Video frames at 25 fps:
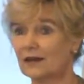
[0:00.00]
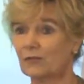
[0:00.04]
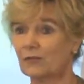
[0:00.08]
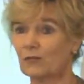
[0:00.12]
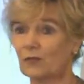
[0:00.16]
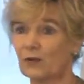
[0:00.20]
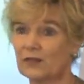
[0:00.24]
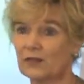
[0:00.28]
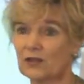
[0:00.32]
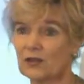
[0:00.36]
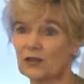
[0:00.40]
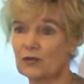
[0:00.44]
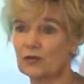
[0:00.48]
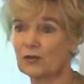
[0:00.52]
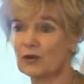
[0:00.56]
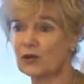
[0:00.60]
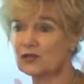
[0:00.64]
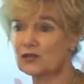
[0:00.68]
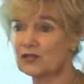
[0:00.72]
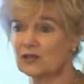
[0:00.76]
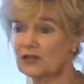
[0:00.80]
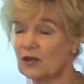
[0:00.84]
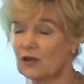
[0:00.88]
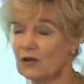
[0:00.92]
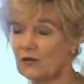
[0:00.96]
whether you go
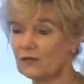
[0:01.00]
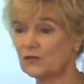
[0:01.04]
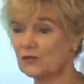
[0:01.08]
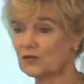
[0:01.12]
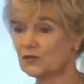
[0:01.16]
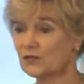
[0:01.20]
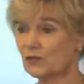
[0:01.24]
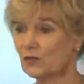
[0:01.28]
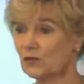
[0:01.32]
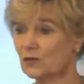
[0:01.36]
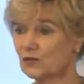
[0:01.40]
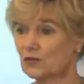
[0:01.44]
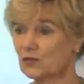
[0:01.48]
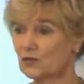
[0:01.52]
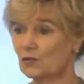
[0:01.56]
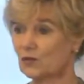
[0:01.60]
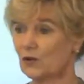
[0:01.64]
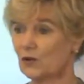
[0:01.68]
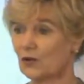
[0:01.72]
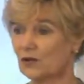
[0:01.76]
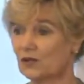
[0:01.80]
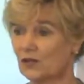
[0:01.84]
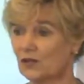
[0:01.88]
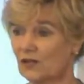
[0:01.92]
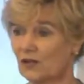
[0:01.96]
to the office first or
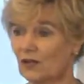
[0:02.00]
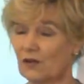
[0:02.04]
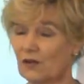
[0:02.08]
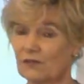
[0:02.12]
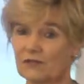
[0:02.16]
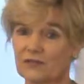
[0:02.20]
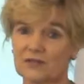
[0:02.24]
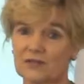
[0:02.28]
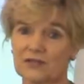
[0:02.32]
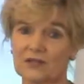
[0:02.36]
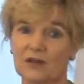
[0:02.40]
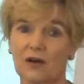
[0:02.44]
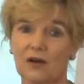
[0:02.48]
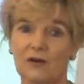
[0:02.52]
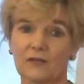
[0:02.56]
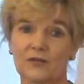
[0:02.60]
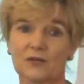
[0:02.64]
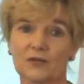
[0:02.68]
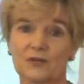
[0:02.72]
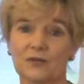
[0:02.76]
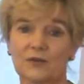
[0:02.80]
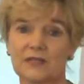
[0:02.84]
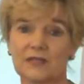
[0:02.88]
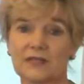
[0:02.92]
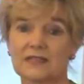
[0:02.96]
go to the office
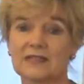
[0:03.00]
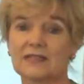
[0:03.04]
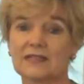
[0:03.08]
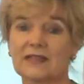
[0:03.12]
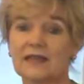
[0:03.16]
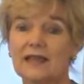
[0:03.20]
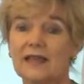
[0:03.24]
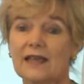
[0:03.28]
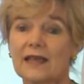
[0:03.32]
afterwards.